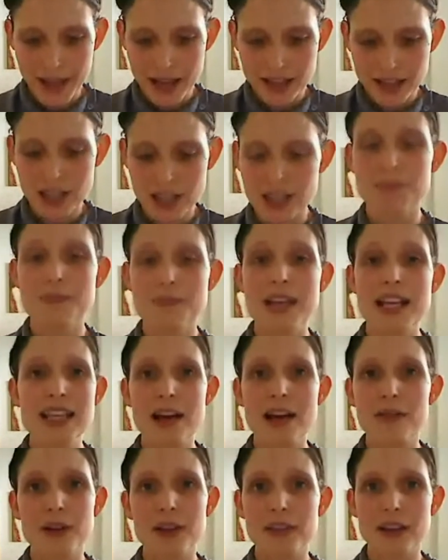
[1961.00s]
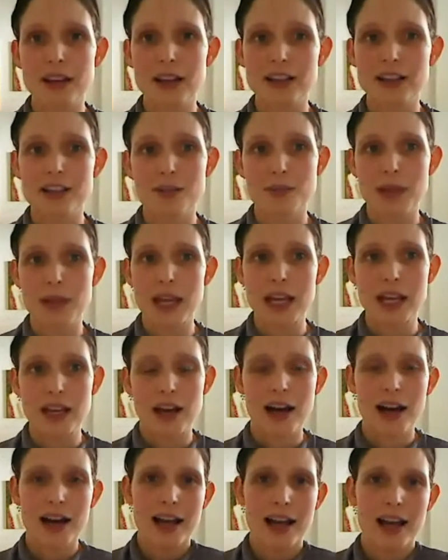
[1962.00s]
it just means everything to me.
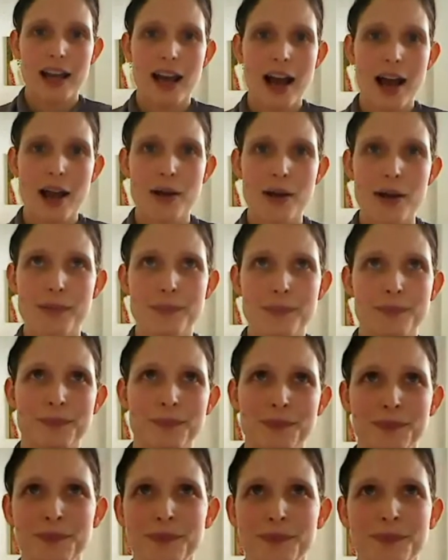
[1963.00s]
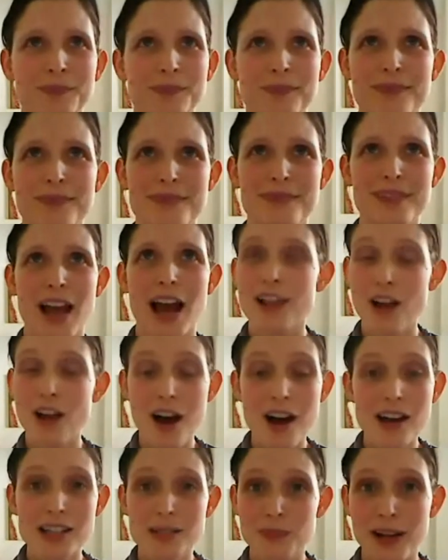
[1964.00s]
I
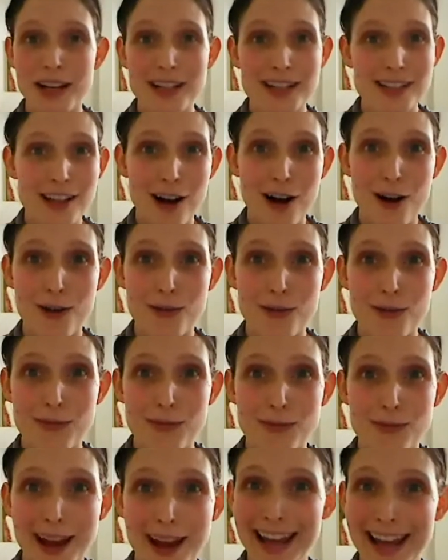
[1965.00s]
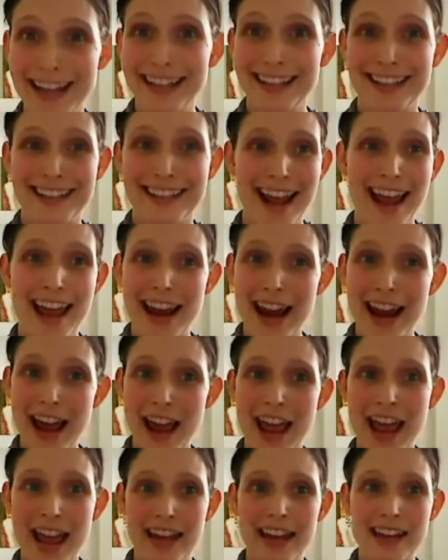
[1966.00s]
lost myself, and
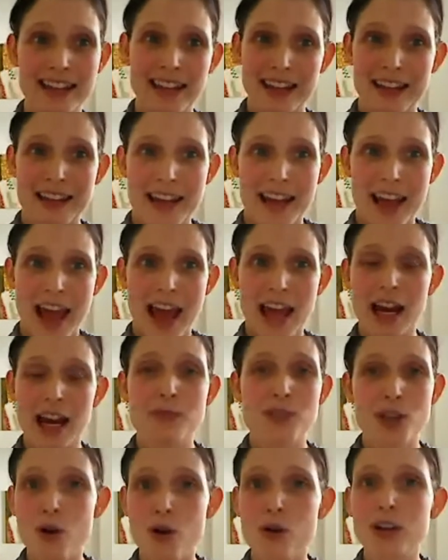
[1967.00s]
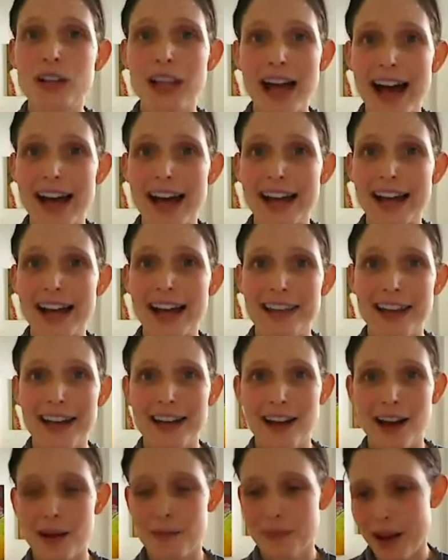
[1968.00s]
I'm so glad
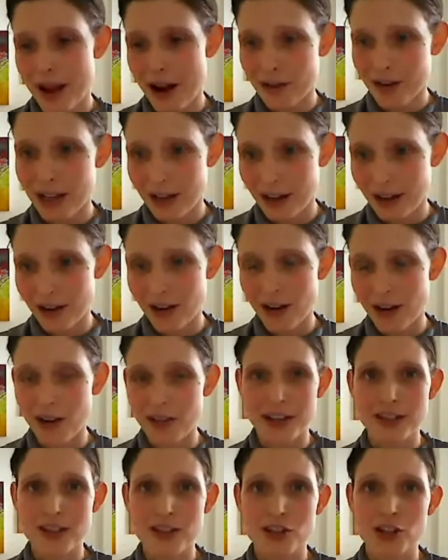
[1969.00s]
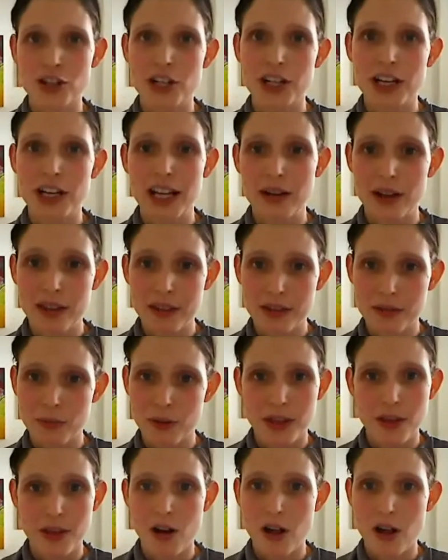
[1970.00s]
that I'm now here on this journey
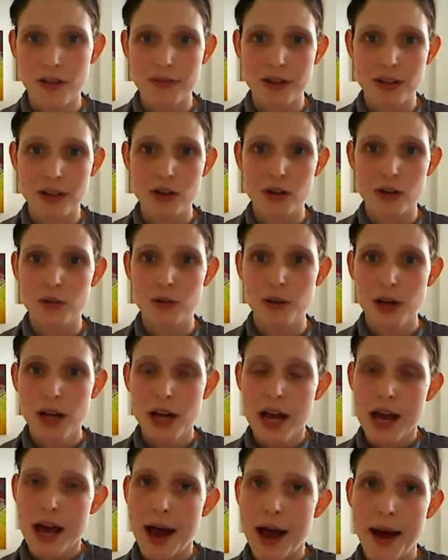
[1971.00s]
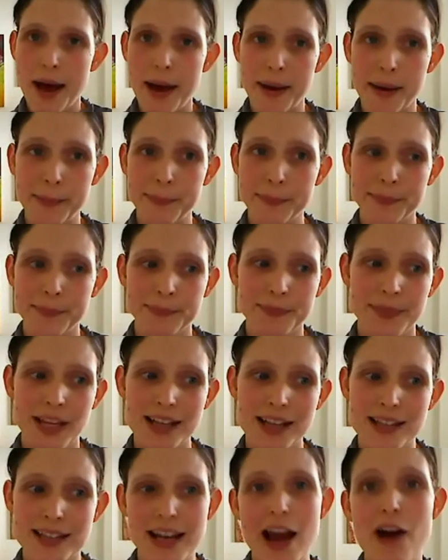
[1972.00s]
with all of you,
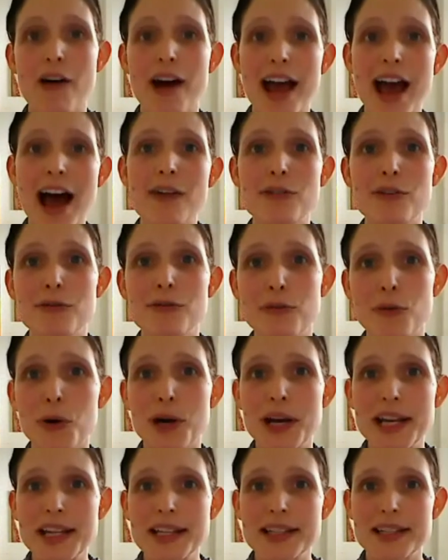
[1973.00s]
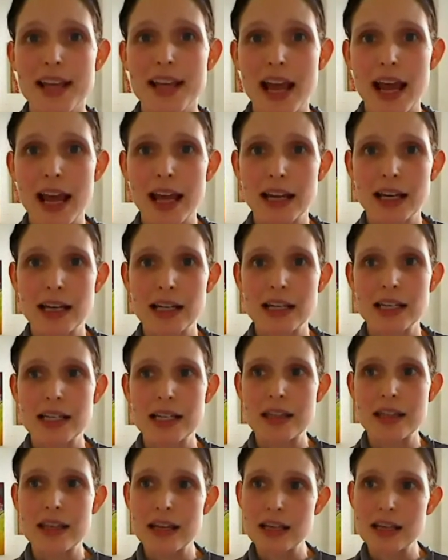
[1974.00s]
because now I have a voice, and
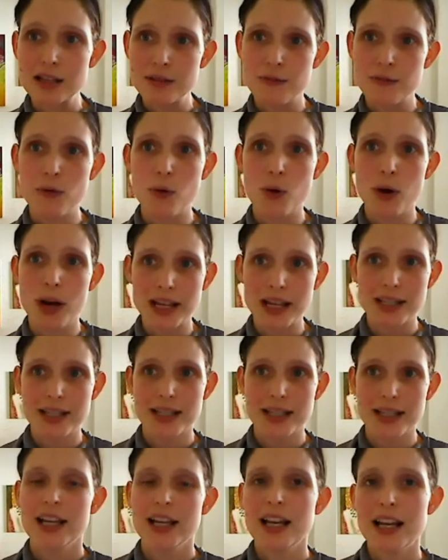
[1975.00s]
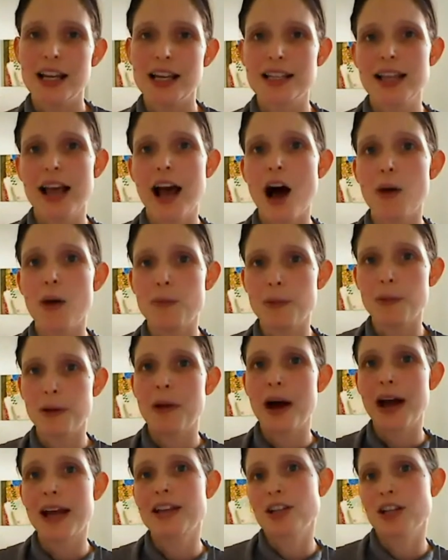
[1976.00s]
this voice is helping
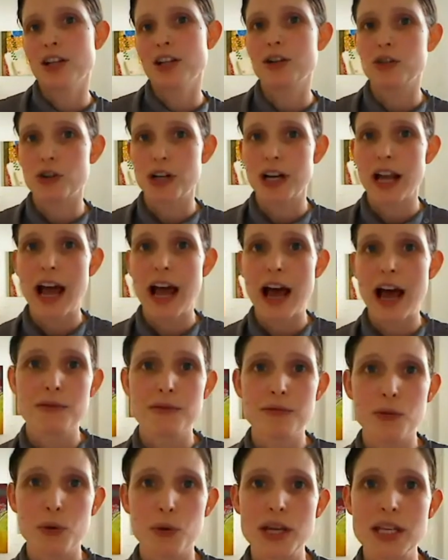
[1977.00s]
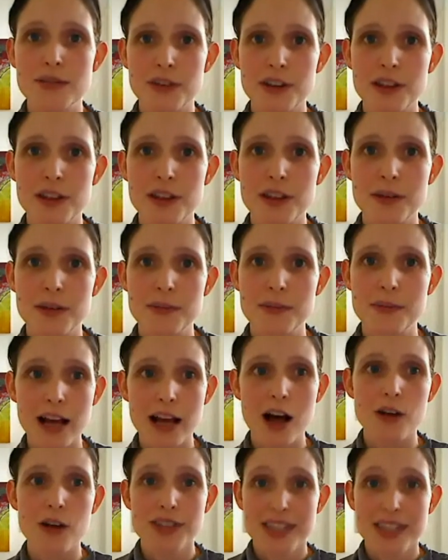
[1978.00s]
my children have a voice for
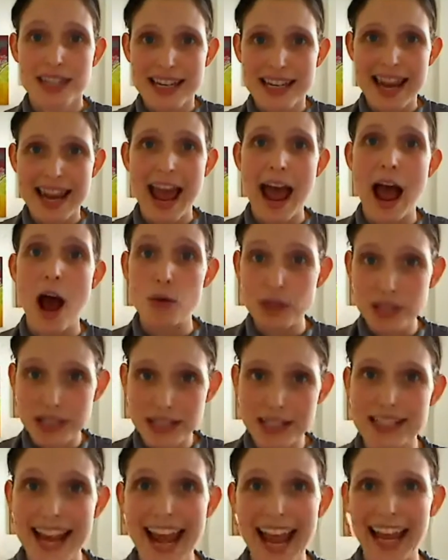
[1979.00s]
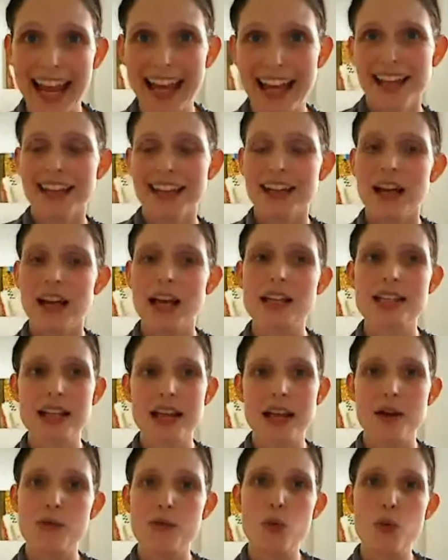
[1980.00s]
themselves now, today,
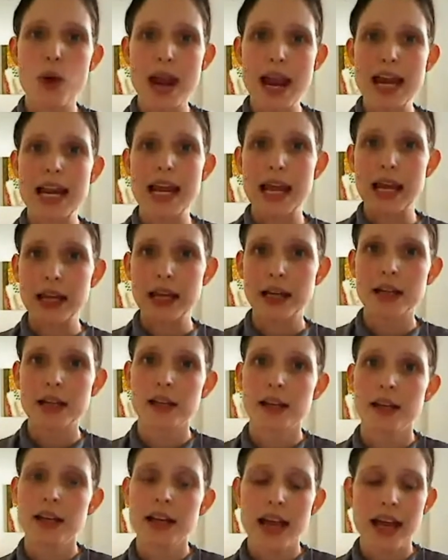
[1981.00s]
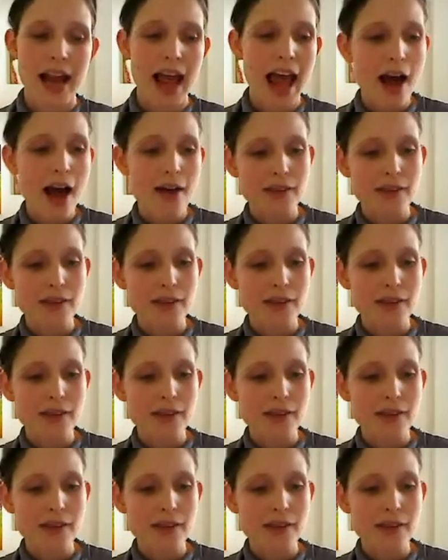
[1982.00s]
instead of waiting and